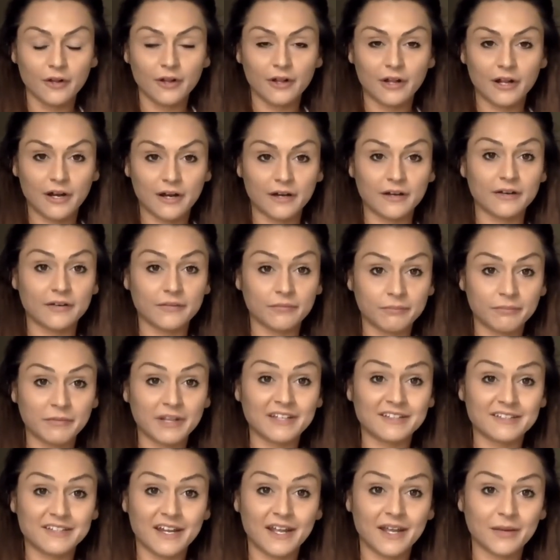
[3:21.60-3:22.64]
and
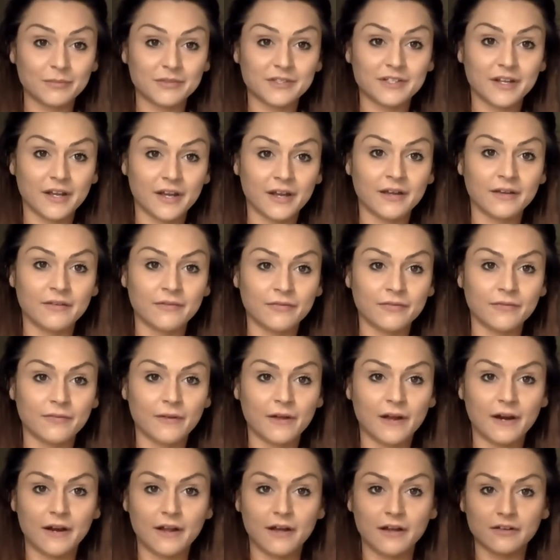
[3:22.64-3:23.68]
his name's Dave.
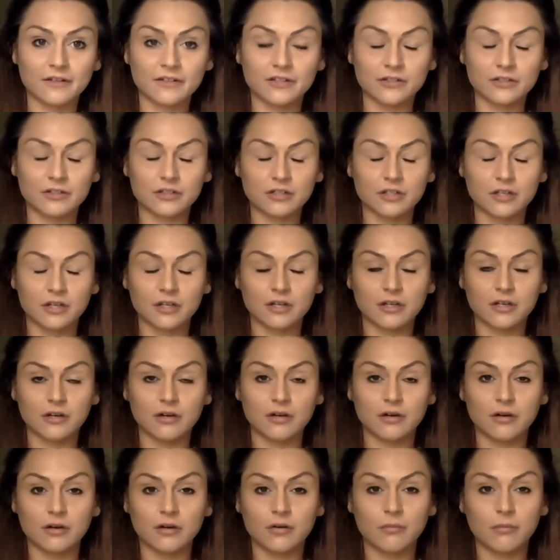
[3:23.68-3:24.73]
And I was just like,
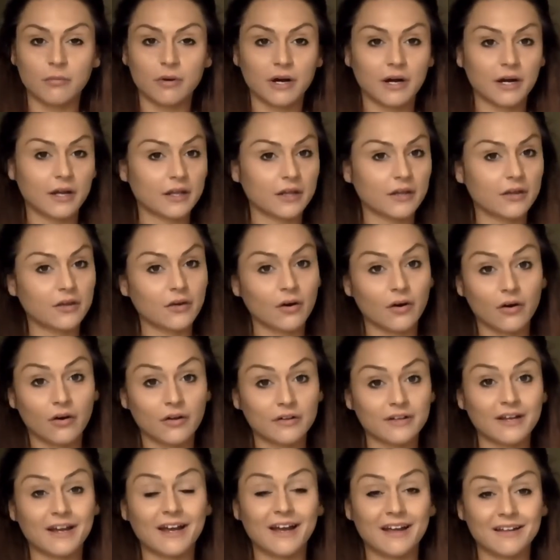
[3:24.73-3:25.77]
oh my
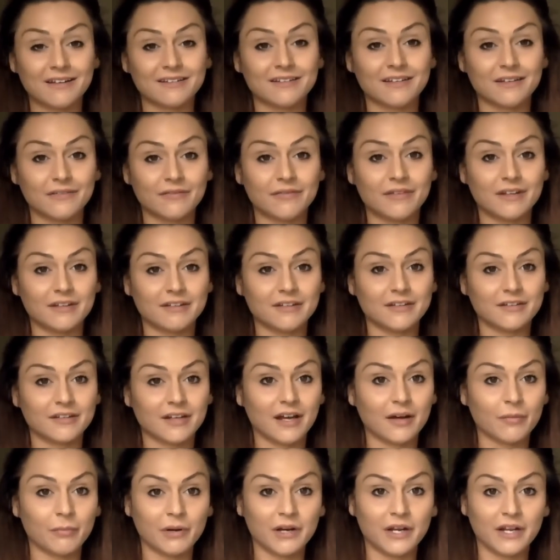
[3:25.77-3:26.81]
God, as if this is
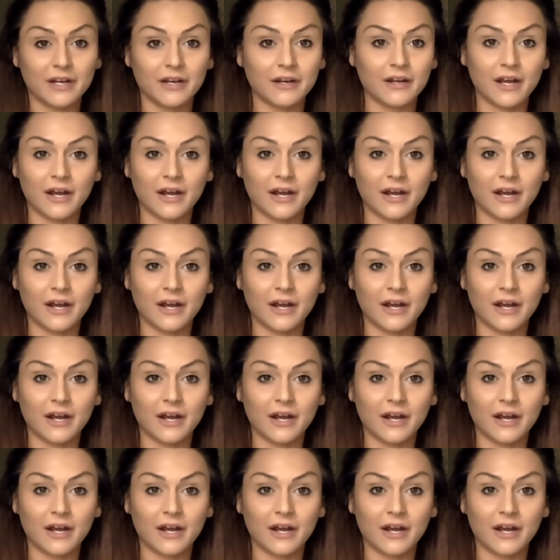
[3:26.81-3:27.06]
happening.